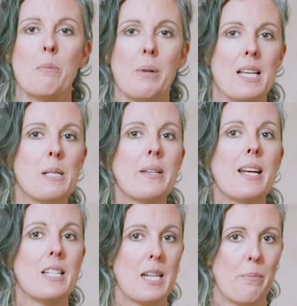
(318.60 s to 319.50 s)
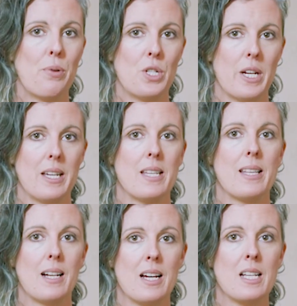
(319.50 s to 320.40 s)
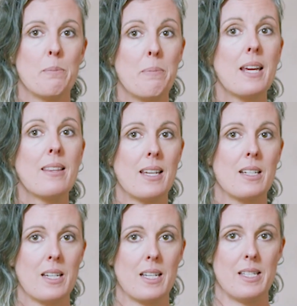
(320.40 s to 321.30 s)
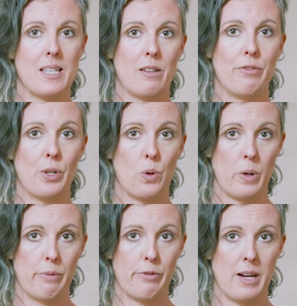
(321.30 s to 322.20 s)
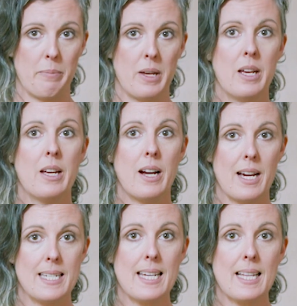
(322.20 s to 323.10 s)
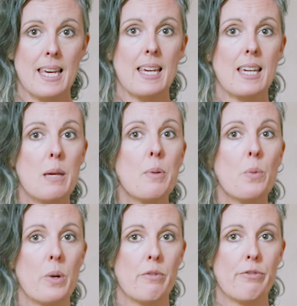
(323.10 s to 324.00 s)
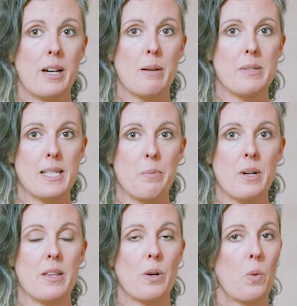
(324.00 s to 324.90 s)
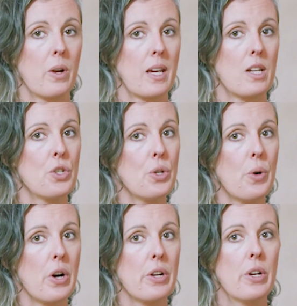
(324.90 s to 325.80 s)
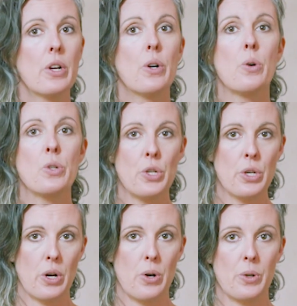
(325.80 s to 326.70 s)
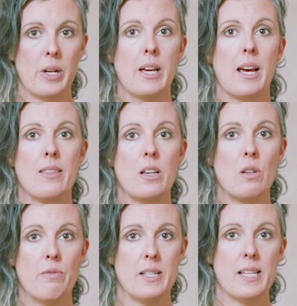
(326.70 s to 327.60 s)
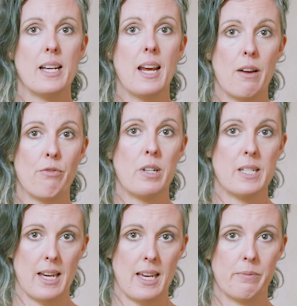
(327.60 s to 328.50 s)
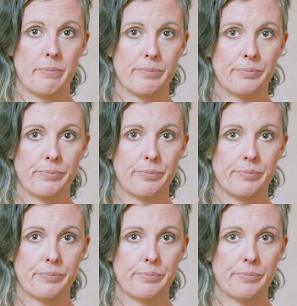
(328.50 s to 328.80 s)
Placement and temperature is the last big thing to consider for your worm farm. Ideally, keep your worm farm somewhere that it won't get too hot or too cold and that you visit every day.